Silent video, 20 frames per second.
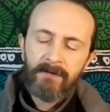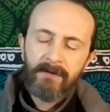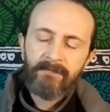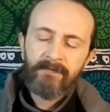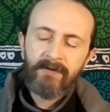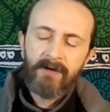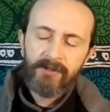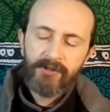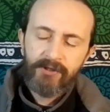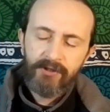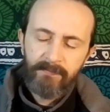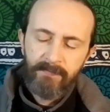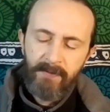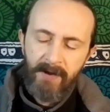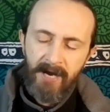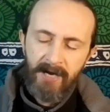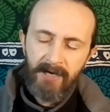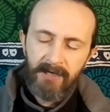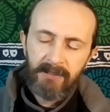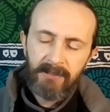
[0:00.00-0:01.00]
They've got your
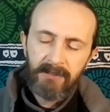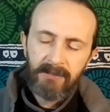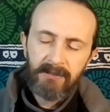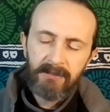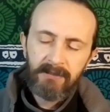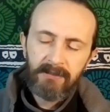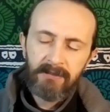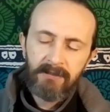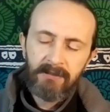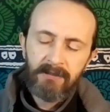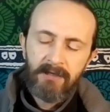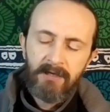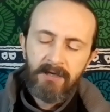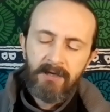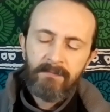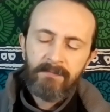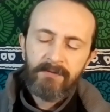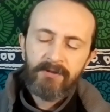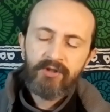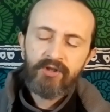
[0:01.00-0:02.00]
back.
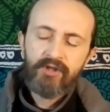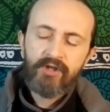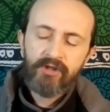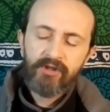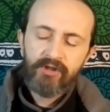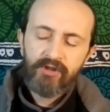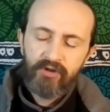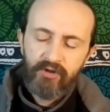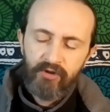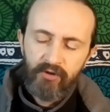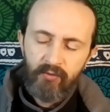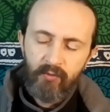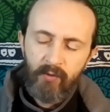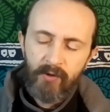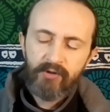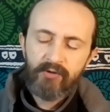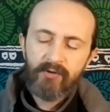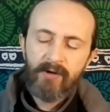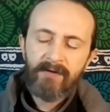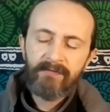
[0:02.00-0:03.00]
Just do
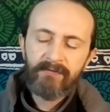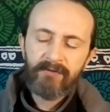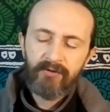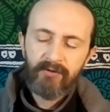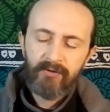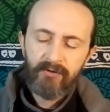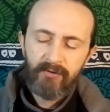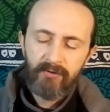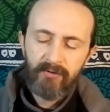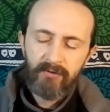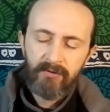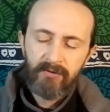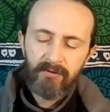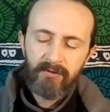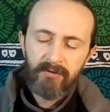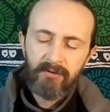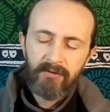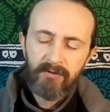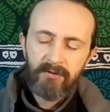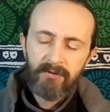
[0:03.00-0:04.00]
what you have to do,
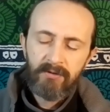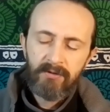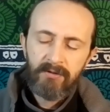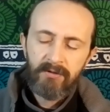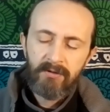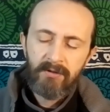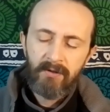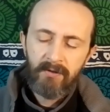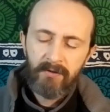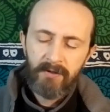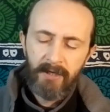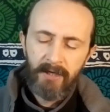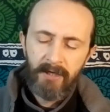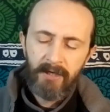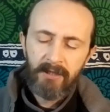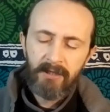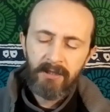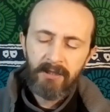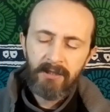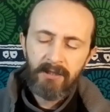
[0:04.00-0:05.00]

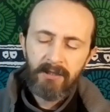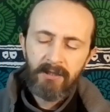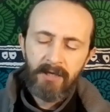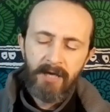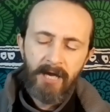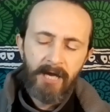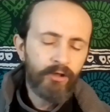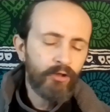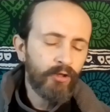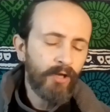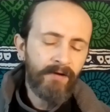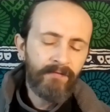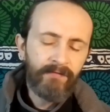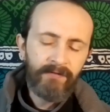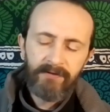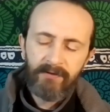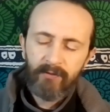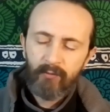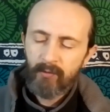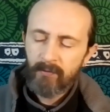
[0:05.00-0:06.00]
okay? And you,
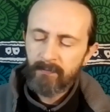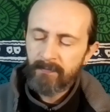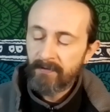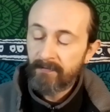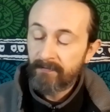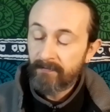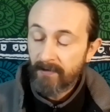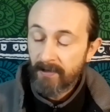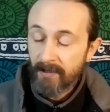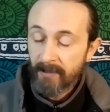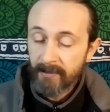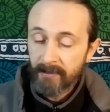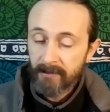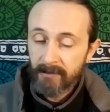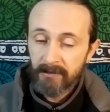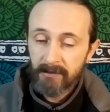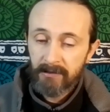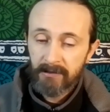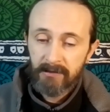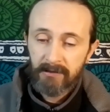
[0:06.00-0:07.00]
everything will be
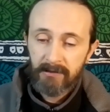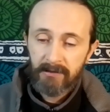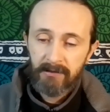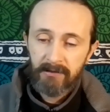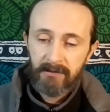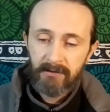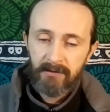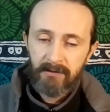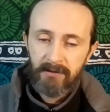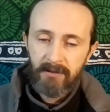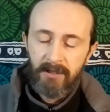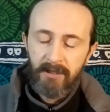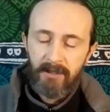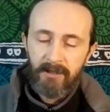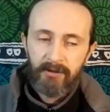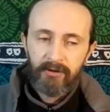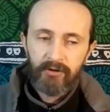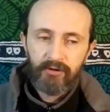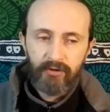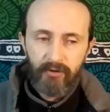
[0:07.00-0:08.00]
fine.
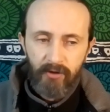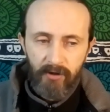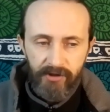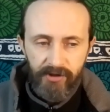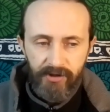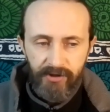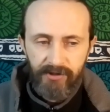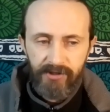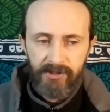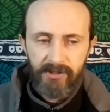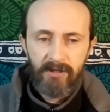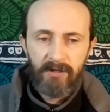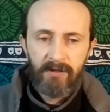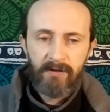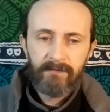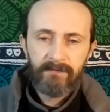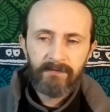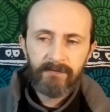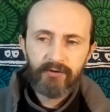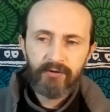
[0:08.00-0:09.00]
Trust
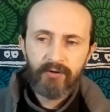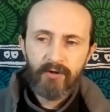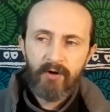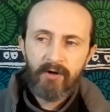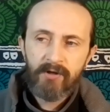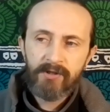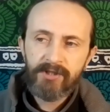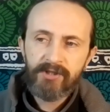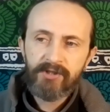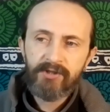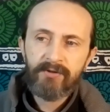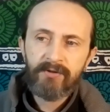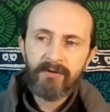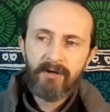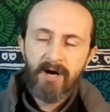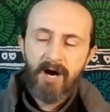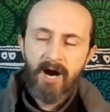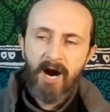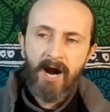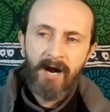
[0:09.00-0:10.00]
yourself. Trust your
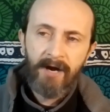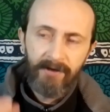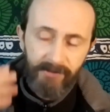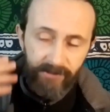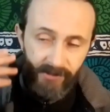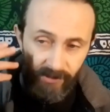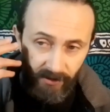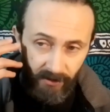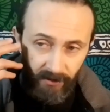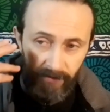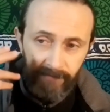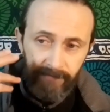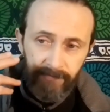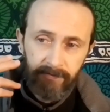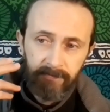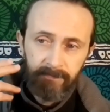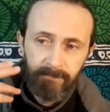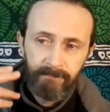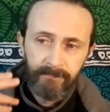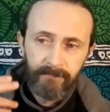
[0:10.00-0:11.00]
higher
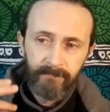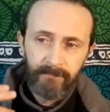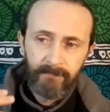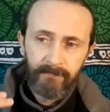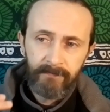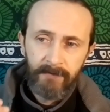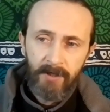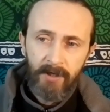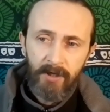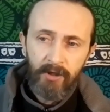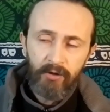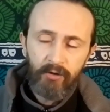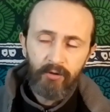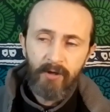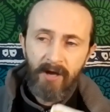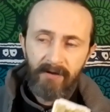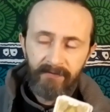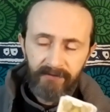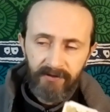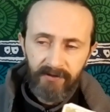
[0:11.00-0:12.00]
self.
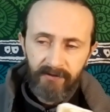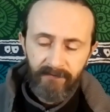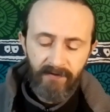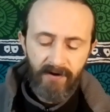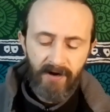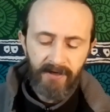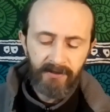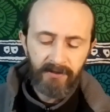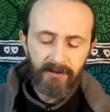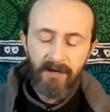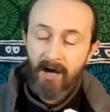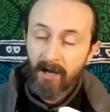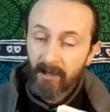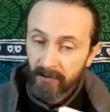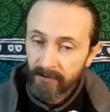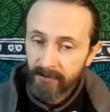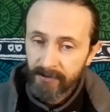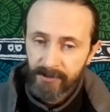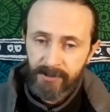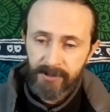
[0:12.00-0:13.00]
You have the divine
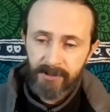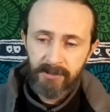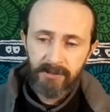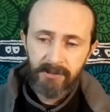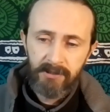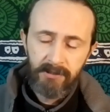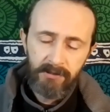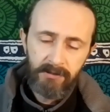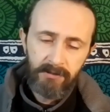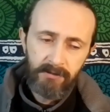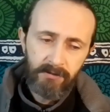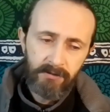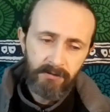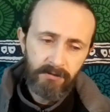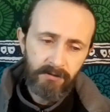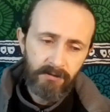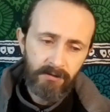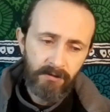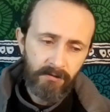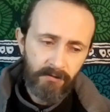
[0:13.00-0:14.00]
knowledge,
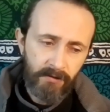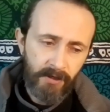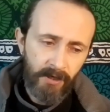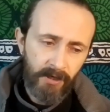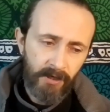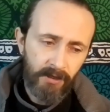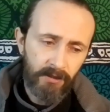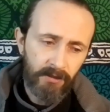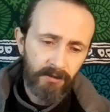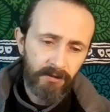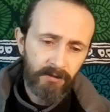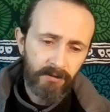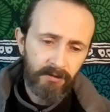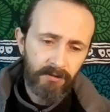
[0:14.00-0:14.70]
okay?